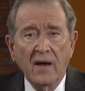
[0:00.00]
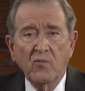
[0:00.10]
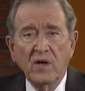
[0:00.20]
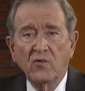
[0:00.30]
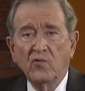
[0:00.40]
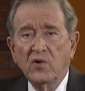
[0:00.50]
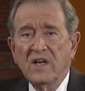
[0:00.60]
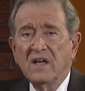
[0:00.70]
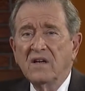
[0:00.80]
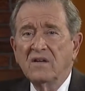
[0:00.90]
And we re
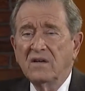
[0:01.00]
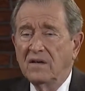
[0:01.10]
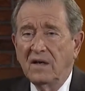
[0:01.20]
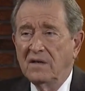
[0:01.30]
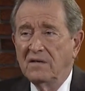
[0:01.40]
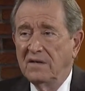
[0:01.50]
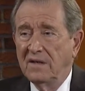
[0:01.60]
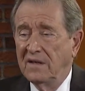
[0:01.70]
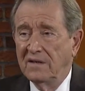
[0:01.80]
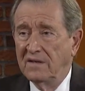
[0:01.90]
in in
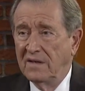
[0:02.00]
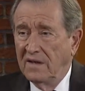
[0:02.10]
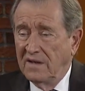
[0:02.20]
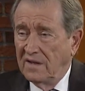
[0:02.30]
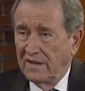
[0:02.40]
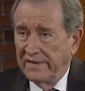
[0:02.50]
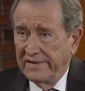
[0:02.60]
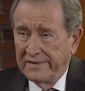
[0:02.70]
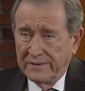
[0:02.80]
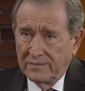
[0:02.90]
in
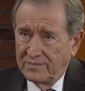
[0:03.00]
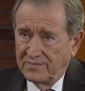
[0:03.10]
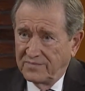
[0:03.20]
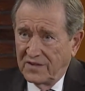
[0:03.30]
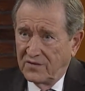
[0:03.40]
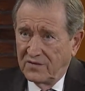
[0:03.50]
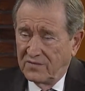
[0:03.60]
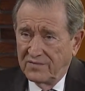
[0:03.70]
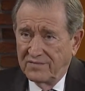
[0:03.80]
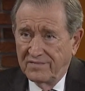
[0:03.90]
um,
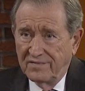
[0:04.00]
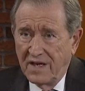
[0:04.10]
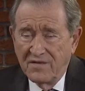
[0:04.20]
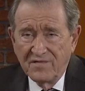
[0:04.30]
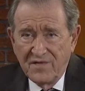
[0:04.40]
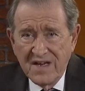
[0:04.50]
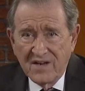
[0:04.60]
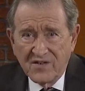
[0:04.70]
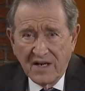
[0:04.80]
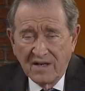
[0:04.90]

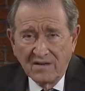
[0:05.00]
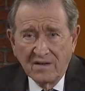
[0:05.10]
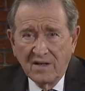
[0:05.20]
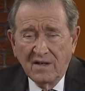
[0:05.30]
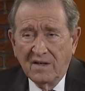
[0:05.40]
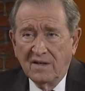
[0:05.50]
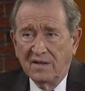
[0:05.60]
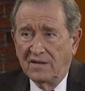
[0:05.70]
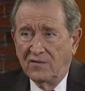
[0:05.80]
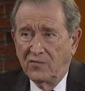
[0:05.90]
invent and
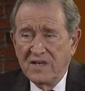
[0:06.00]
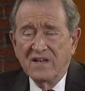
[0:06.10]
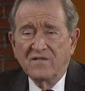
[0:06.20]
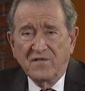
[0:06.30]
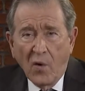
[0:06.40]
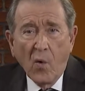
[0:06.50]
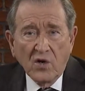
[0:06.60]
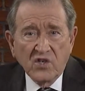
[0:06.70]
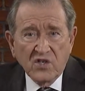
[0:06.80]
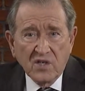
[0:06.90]
uh,
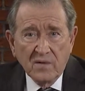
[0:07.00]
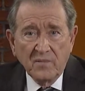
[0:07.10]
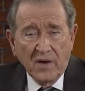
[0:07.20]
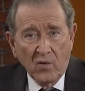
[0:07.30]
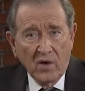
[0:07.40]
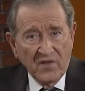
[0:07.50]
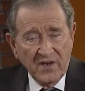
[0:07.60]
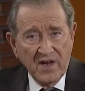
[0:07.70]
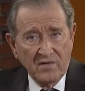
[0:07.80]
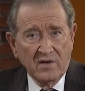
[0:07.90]
reinforce what the
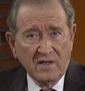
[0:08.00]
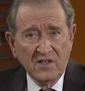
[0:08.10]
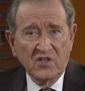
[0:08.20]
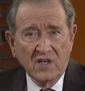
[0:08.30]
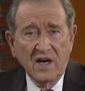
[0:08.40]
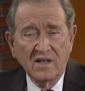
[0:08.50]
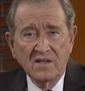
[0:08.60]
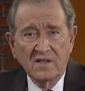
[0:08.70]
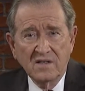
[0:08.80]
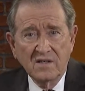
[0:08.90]
devil is trying
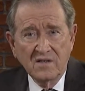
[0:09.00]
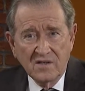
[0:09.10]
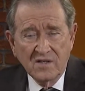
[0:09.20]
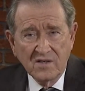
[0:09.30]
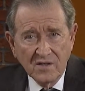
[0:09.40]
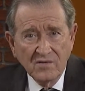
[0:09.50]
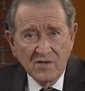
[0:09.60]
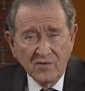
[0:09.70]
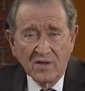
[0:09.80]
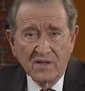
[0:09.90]
to, to do
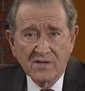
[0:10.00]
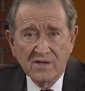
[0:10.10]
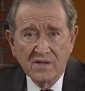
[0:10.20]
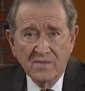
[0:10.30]
to us.